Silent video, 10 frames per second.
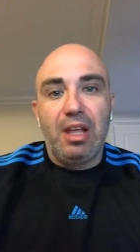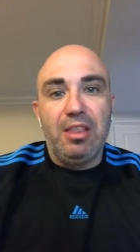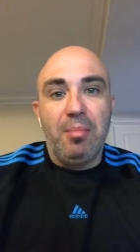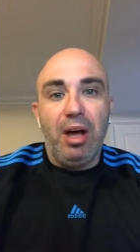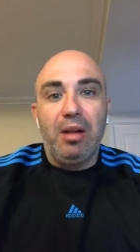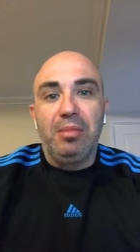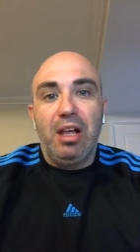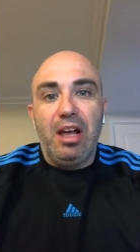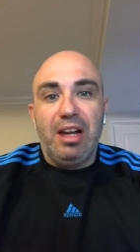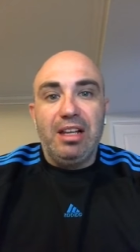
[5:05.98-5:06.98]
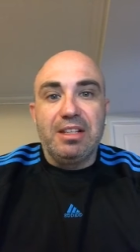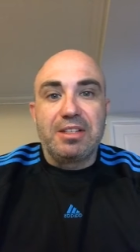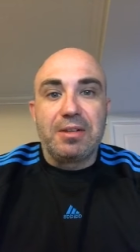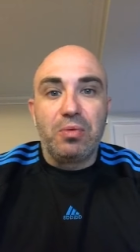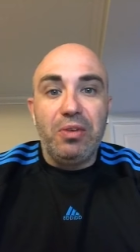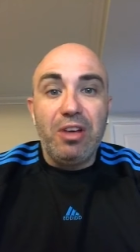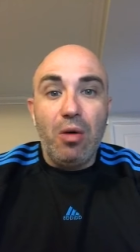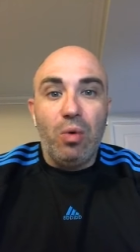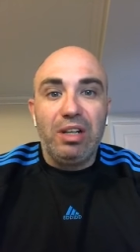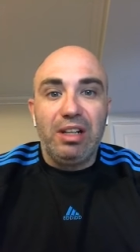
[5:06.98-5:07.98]
And the bottom line is we've
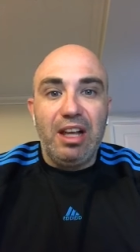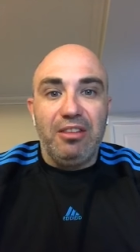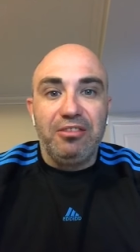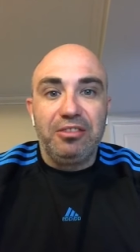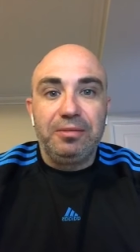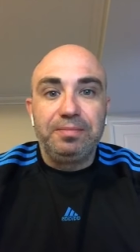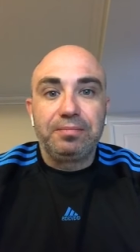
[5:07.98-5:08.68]
got one life.